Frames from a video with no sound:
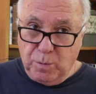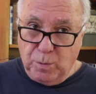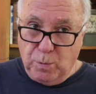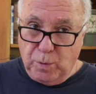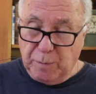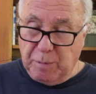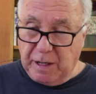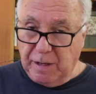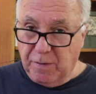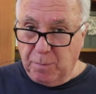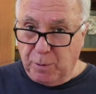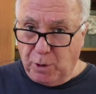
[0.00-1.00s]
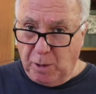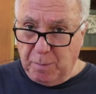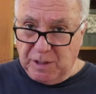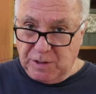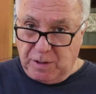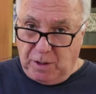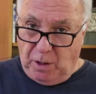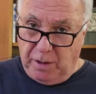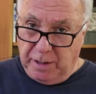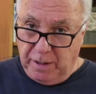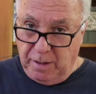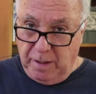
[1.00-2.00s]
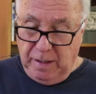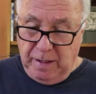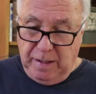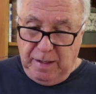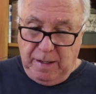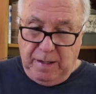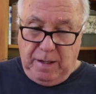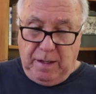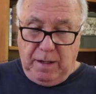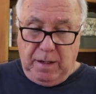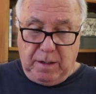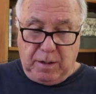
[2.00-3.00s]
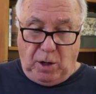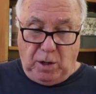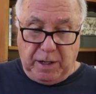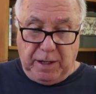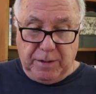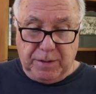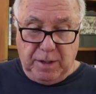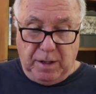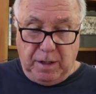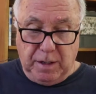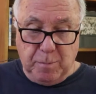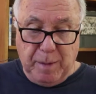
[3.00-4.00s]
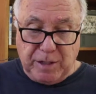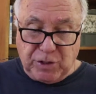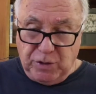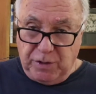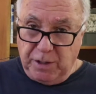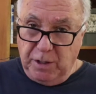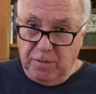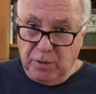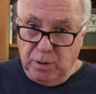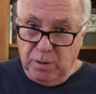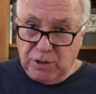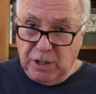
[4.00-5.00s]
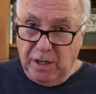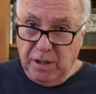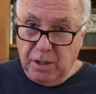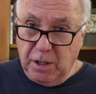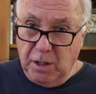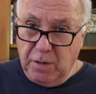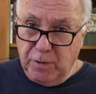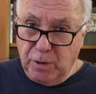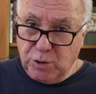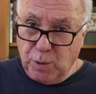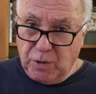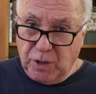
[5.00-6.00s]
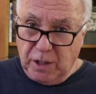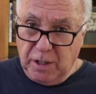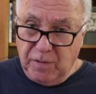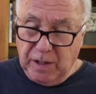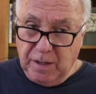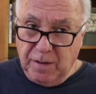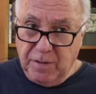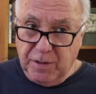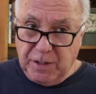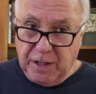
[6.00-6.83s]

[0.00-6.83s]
we begin the program by calling it Imaginary Interviews, interviews with the living, the